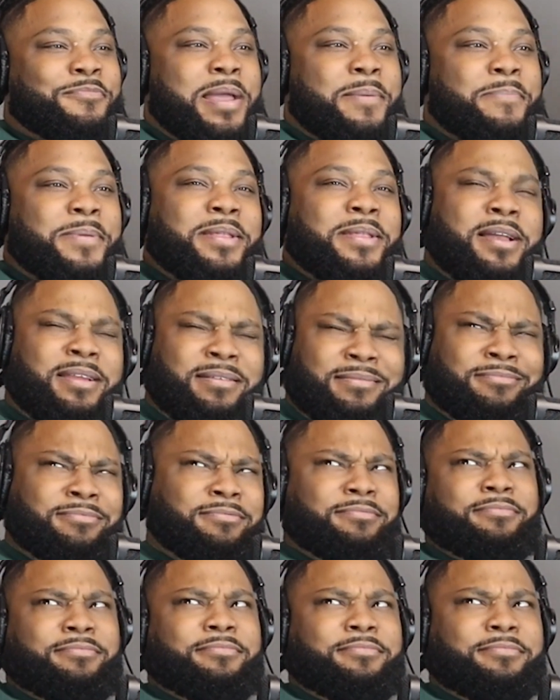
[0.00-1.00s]
might be like,
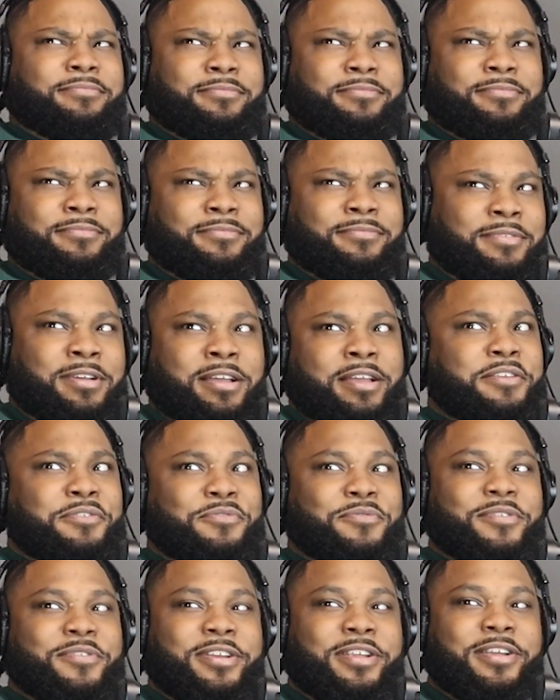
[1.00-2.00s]
I
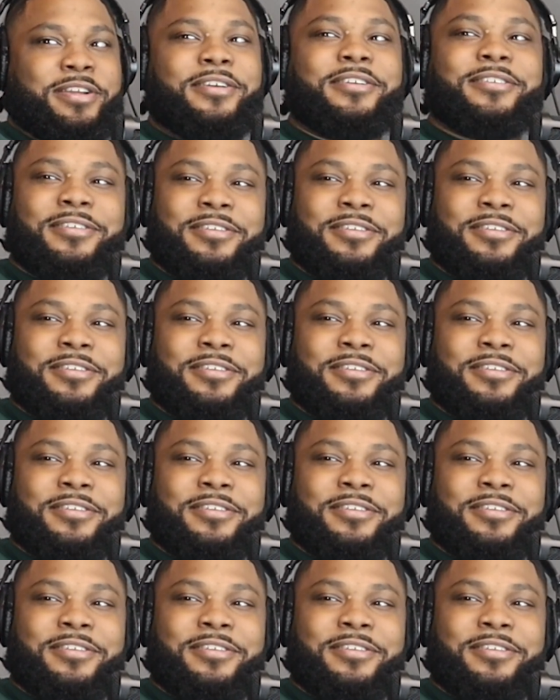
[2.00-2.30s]
ain't going there.